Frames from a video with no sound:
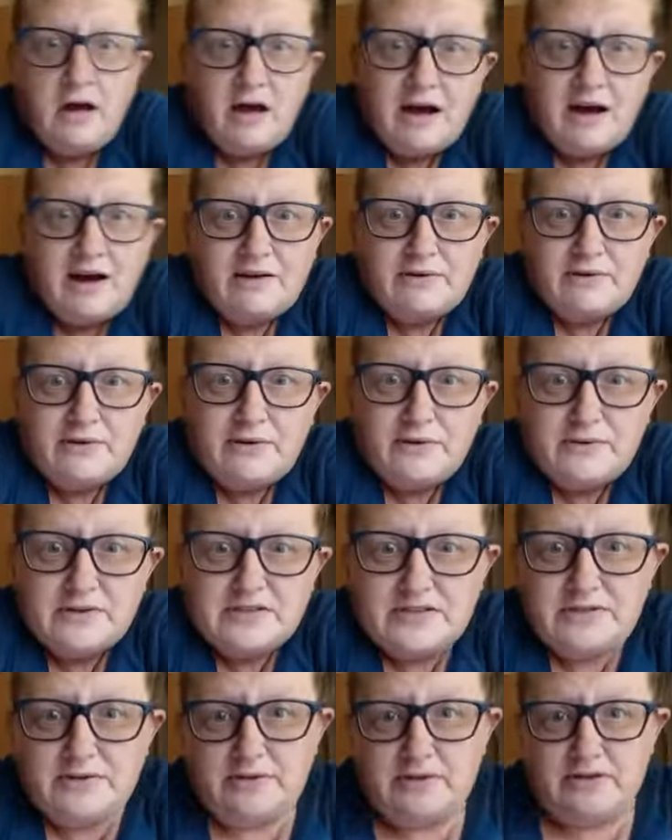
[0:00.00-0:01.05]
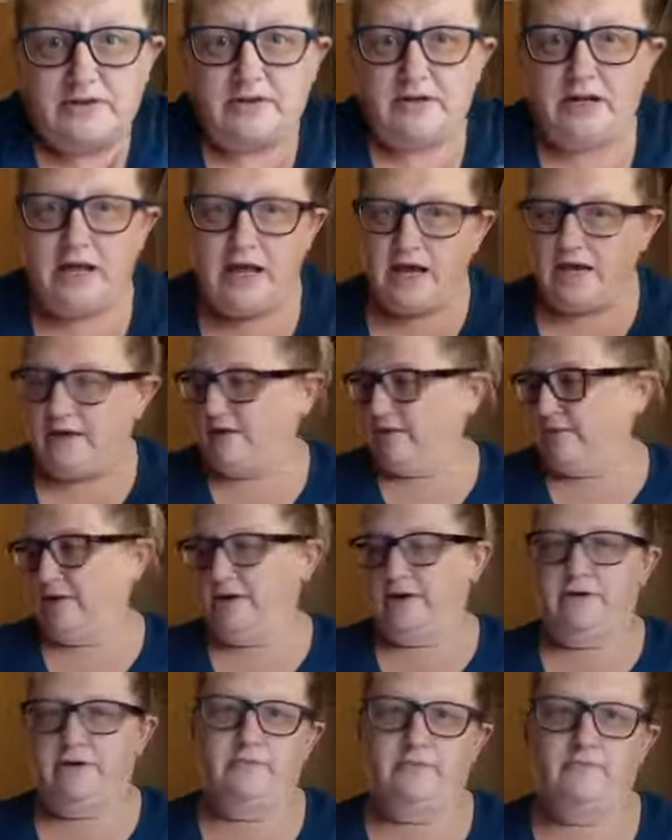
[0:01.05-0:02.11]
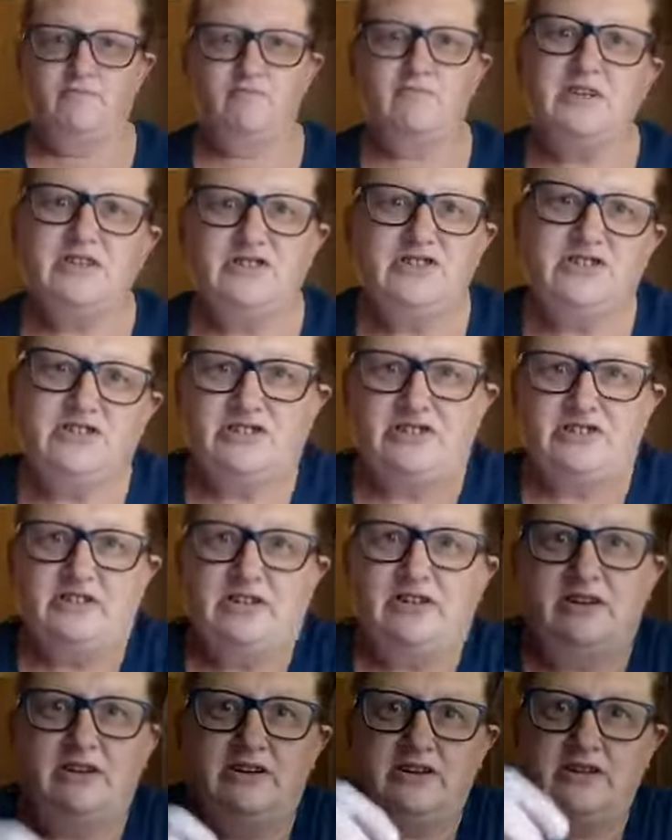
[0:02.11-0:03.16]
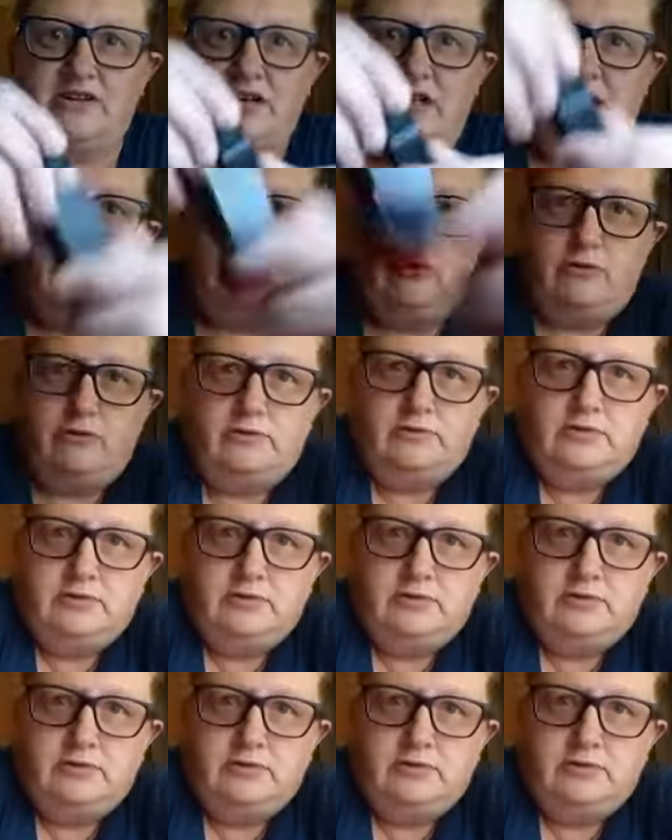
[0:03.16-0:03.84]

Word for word: I don't know what's going on. Hey, there we go. Just sit it on the table.